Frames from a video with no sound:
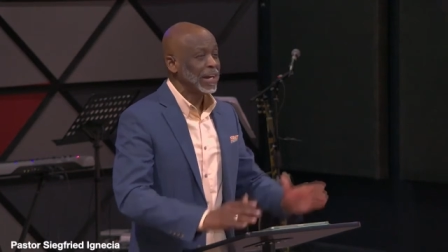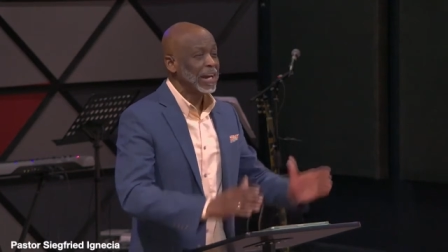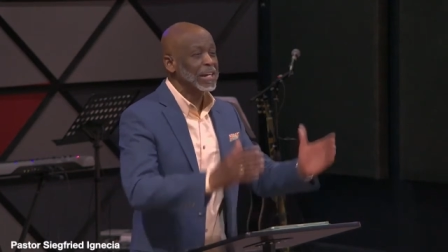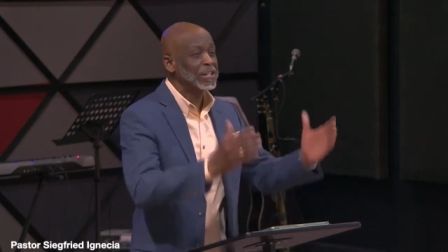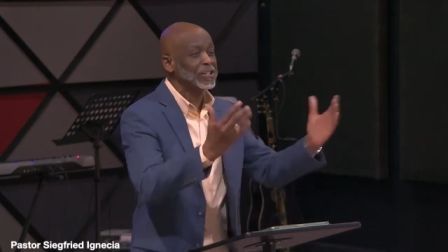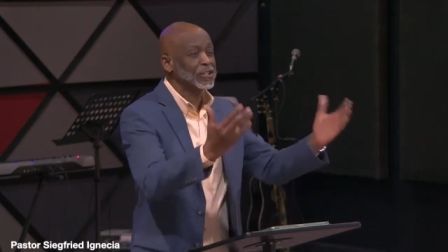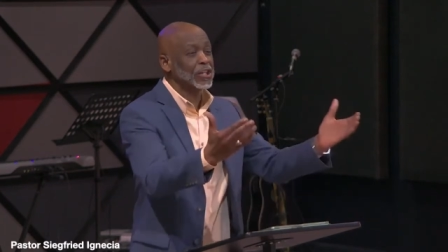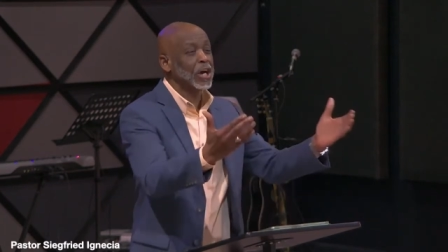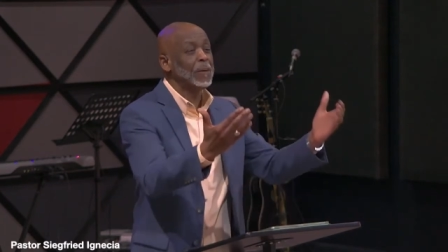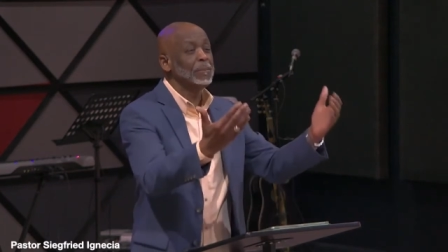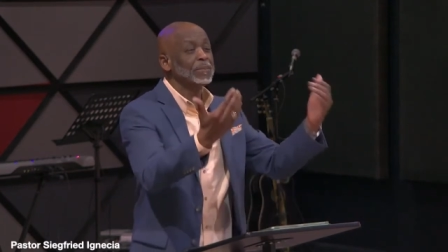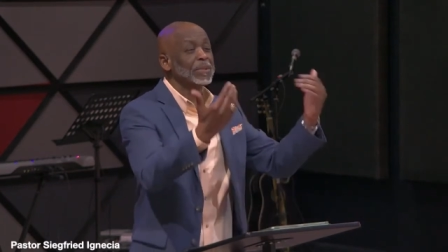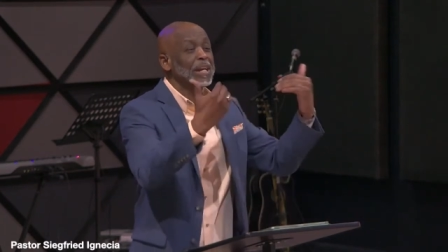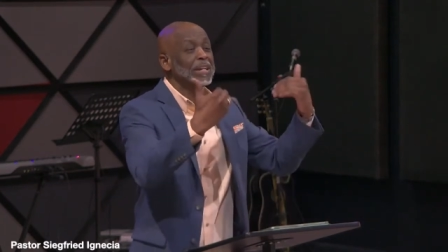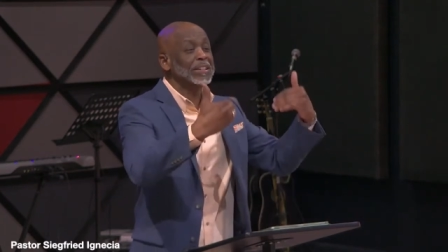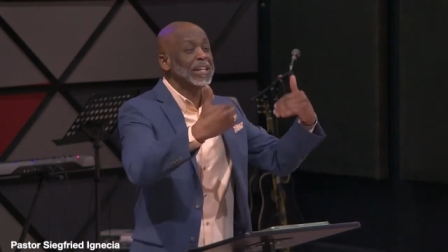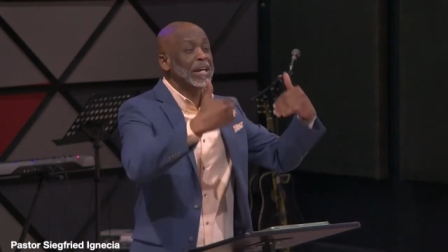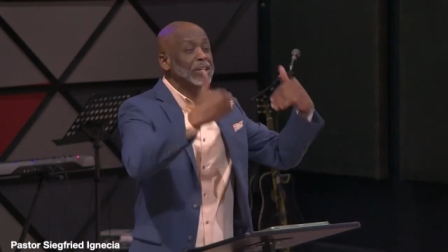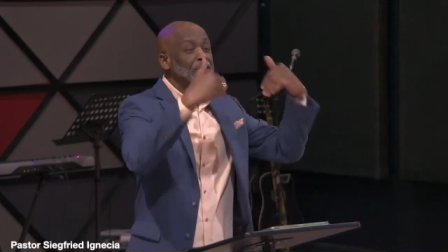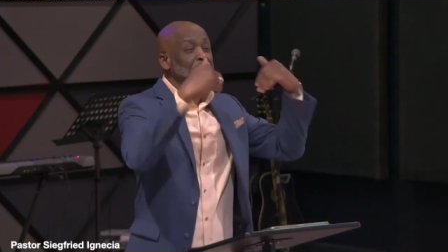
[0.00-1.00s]
It's
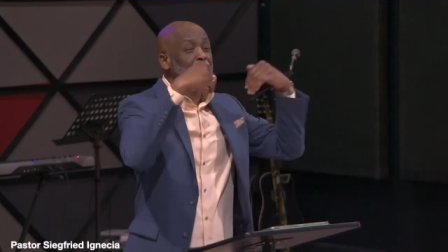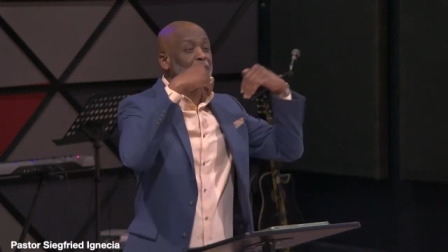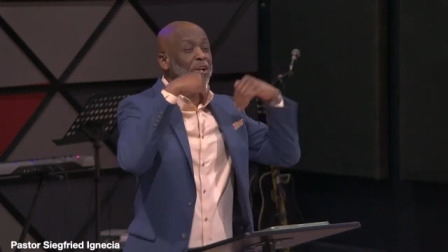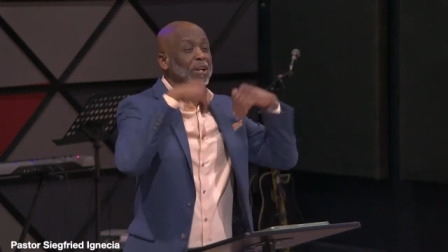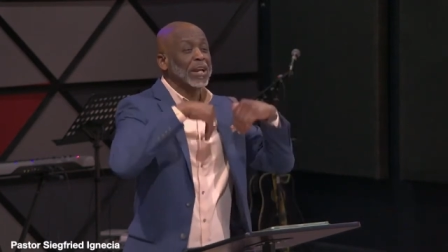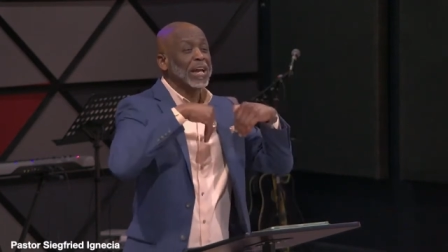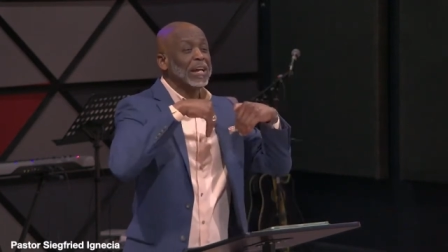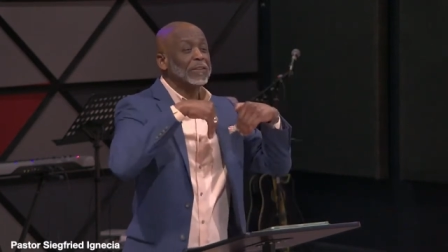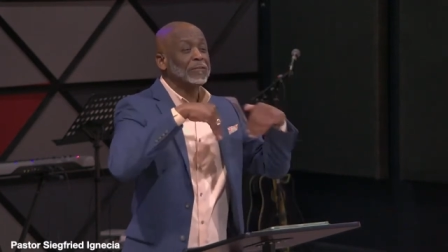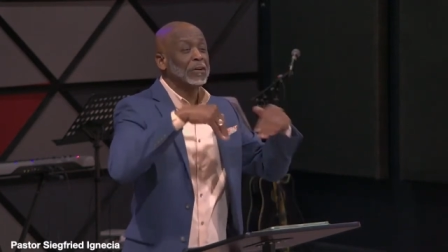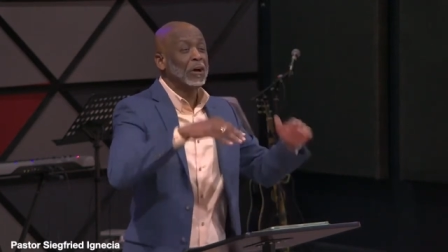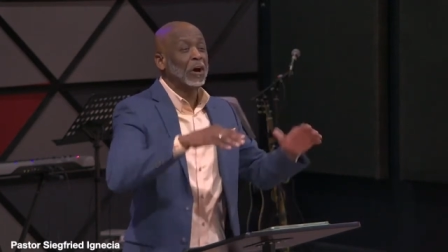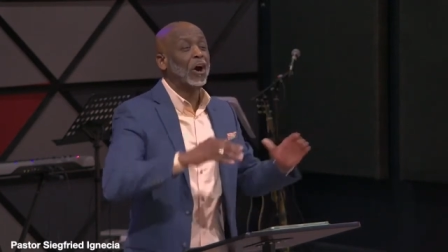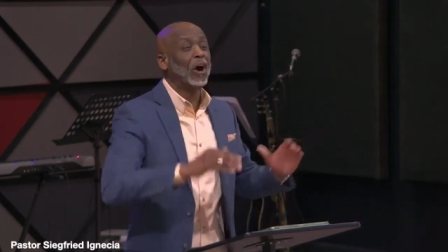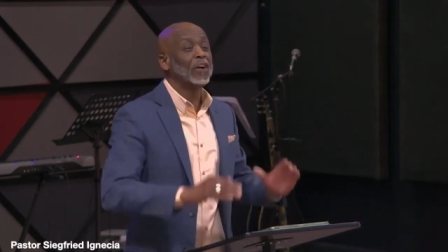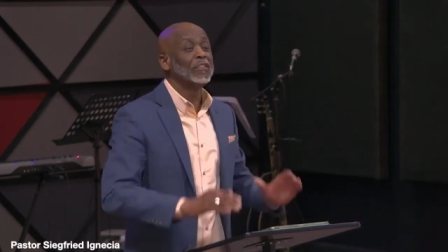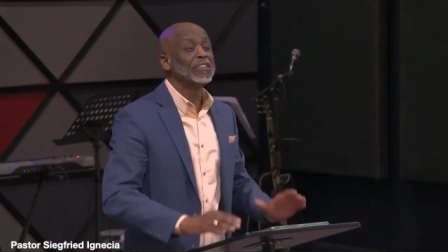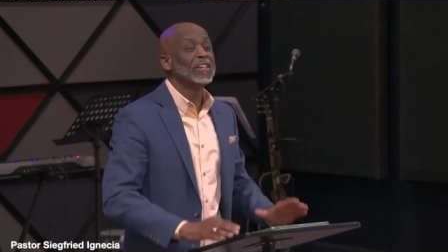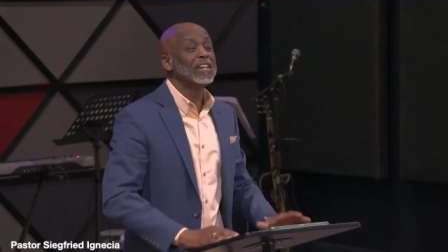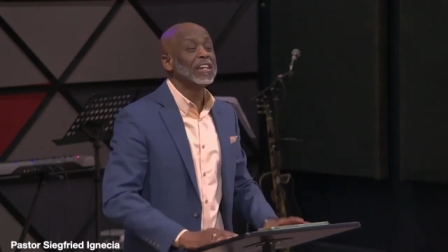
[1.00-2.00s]
something that you live
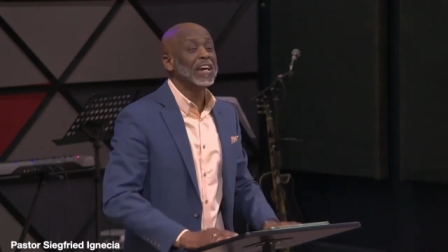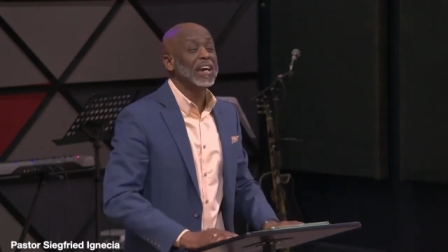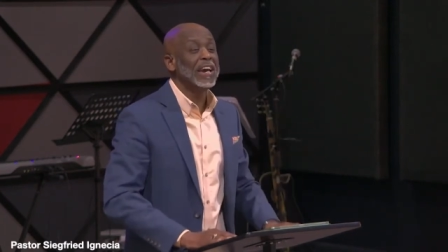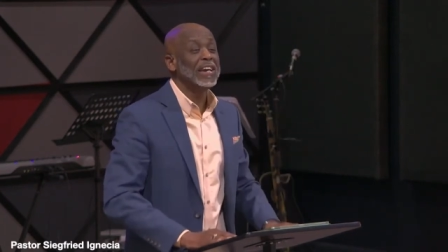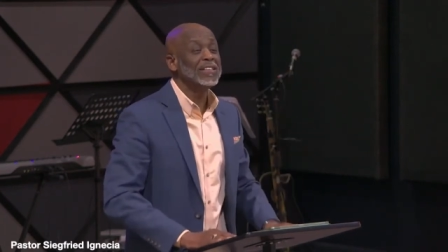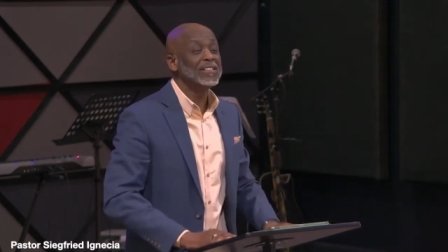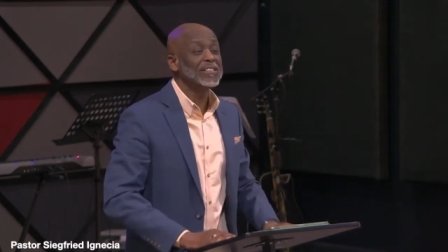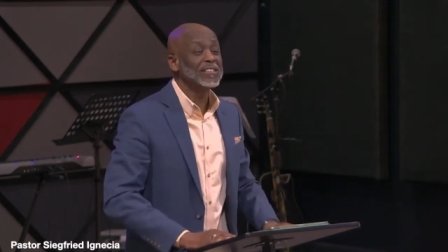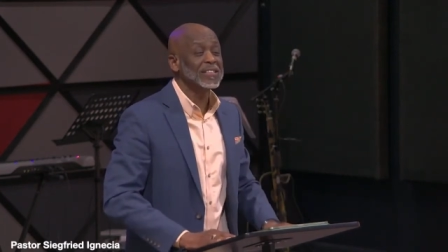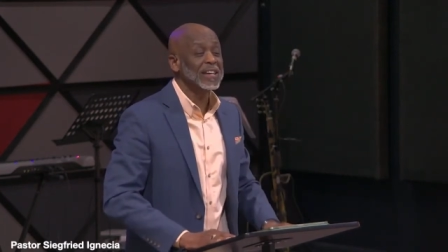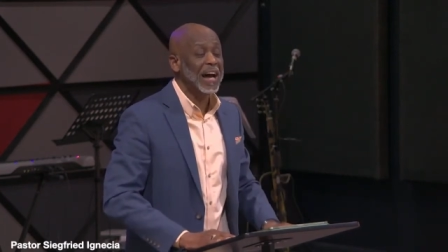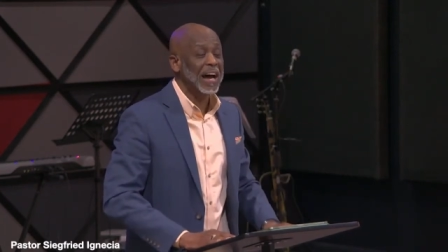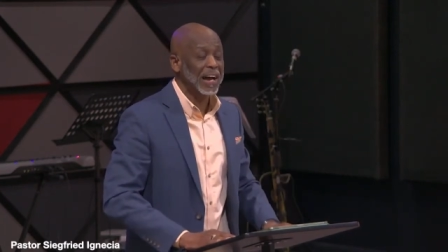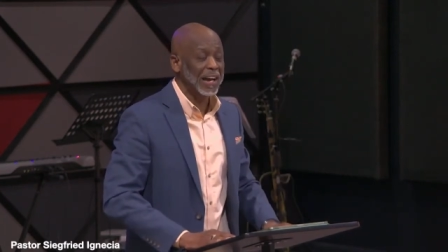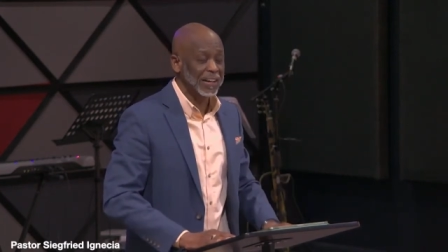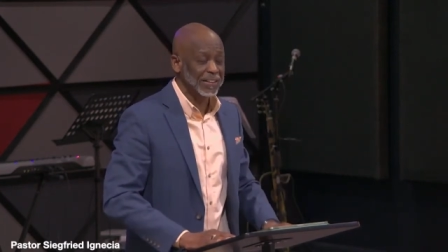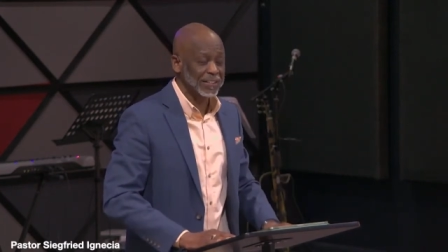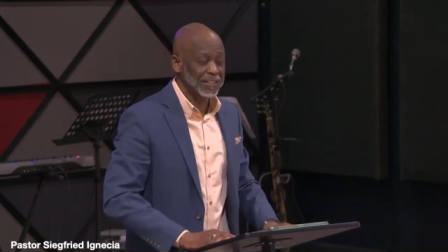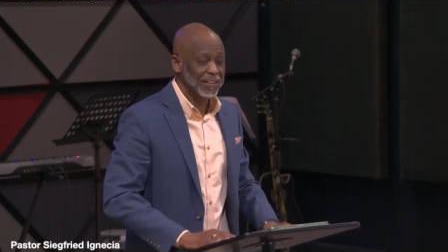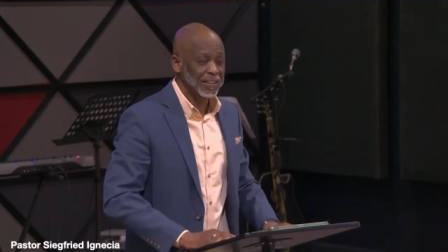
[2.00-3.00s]
on the
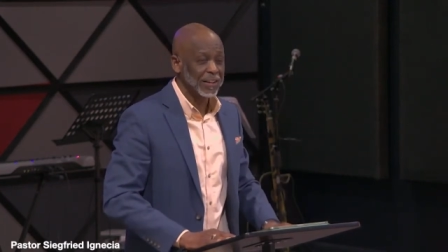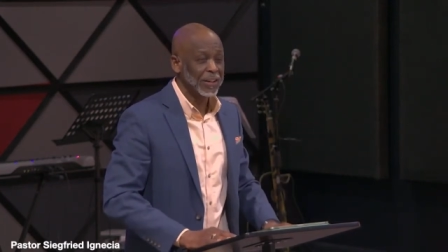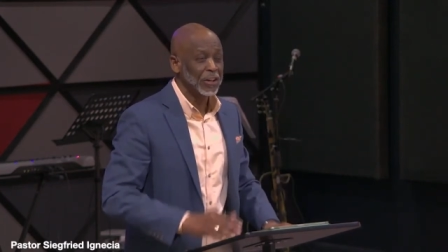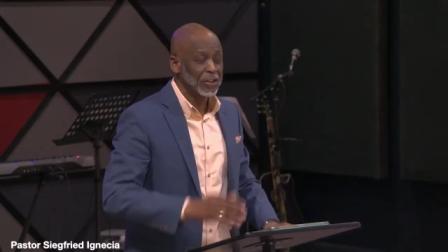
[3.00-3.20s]
inside,